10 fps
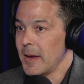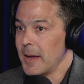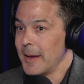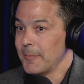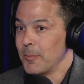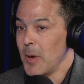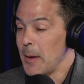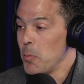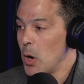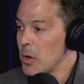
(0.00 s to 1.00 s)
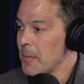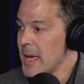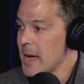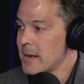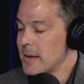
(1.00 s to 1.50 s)
I, I, I welcome
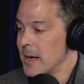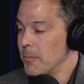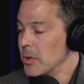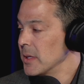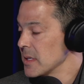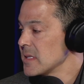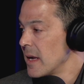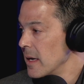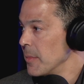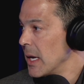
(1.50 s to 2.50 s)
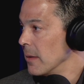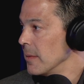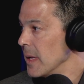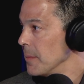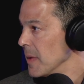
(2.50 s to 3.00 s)
that, and I'm really excited about
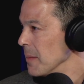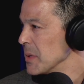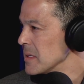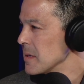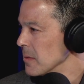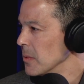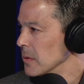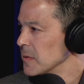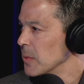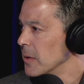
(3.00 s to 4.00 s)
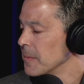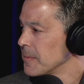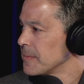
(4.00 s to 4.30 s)
that, that piece of the role as well.